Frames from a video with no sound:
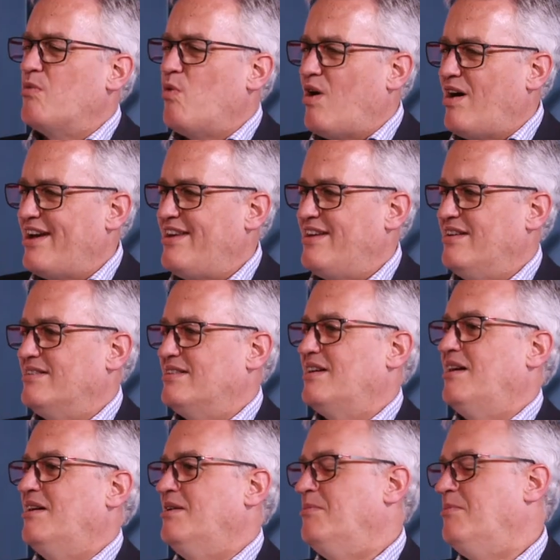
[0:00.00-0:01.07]
wider
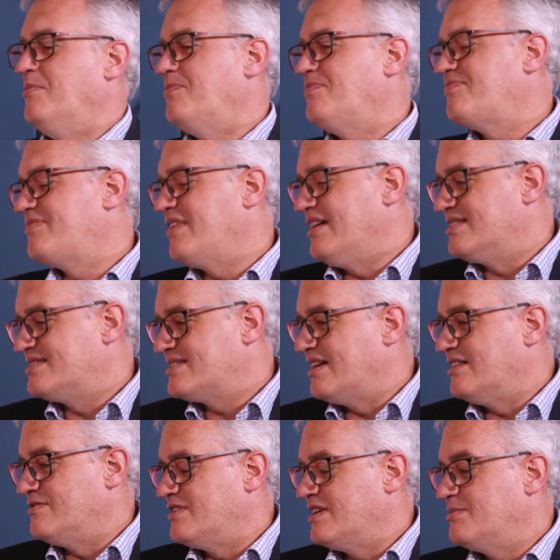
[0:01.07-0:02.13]

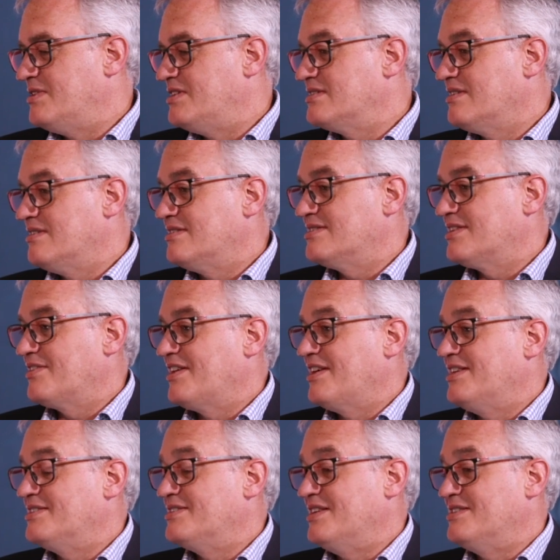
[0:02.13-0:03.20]
set of Japanese clients, I think
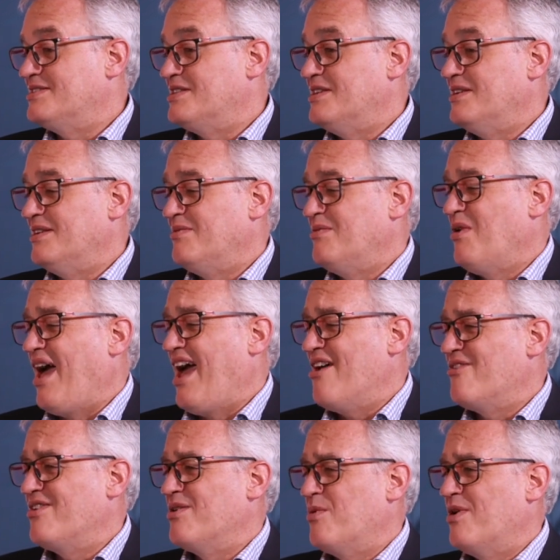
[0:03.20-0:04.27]
is the
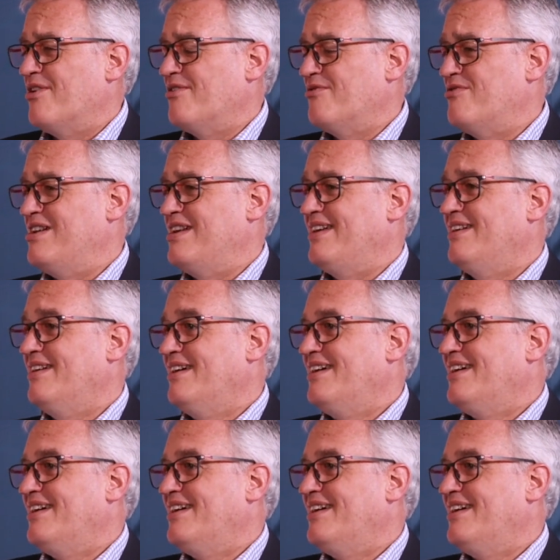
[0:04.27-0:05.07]
area where it really